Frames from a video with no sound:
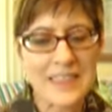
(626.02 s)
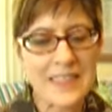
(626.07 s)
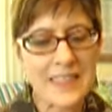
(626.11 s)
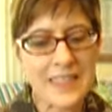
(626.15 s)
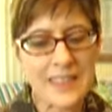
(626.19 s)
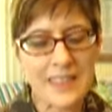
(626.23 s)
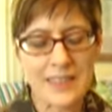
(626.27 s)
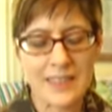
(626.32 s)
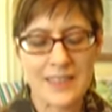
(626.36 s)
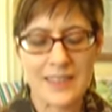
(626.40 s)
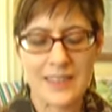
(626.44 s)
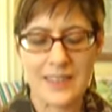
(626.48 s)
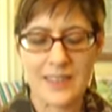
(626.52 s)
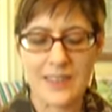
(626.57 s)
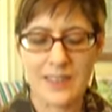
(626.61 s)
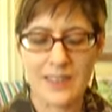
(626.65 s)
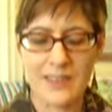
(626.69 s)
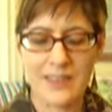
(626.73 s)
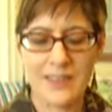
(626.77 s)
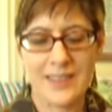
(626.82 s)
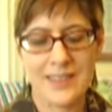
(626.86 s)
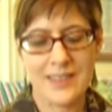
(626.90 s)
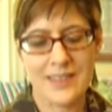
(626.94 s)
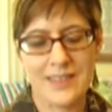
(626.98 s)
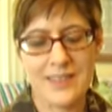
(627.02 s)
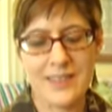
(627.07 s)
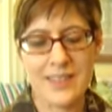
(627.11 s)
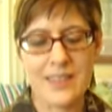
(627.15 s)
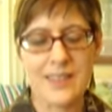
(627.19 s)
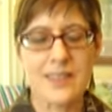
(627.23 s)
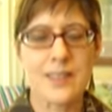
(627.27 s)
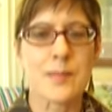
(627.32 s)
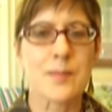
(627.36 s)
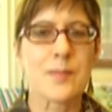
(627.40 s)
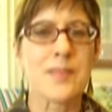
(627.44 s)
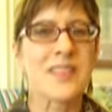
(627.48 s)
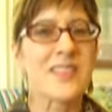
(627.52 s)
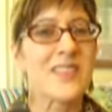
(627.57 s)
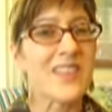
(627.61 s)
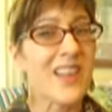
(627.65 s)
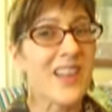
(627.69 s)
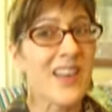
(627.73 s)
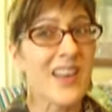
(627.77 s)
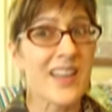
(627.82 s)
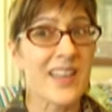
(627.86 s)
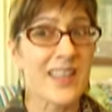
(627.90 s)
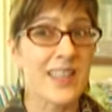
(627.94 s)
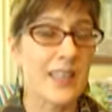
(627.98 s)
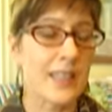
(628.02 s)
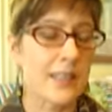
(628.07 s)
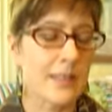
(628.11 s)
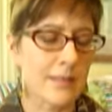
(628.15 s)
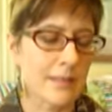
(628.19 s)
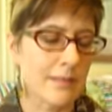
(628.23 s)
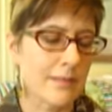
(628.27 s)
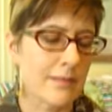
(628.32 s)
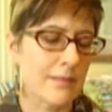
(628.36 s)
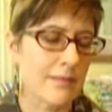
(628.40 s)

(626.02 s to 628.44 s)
I, you know, that, that seems a little high, and I